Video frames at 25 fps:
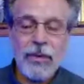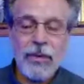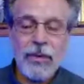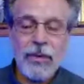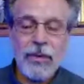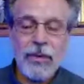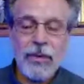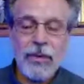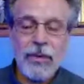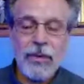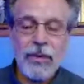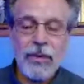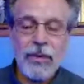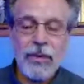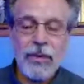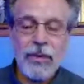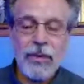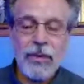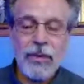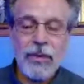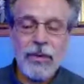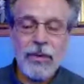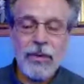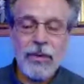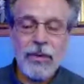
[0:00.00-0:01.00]
for
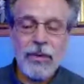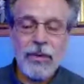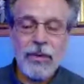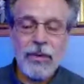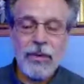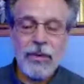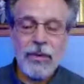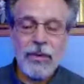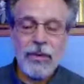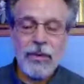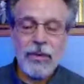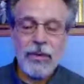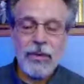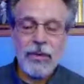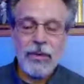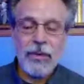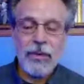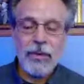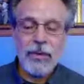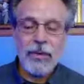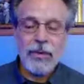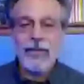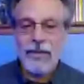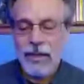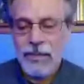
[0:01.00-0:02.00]
repeating that
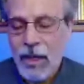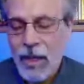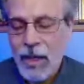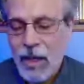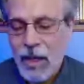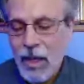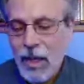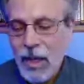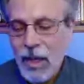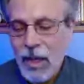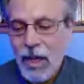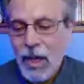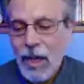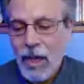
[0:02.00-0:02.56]
5 times.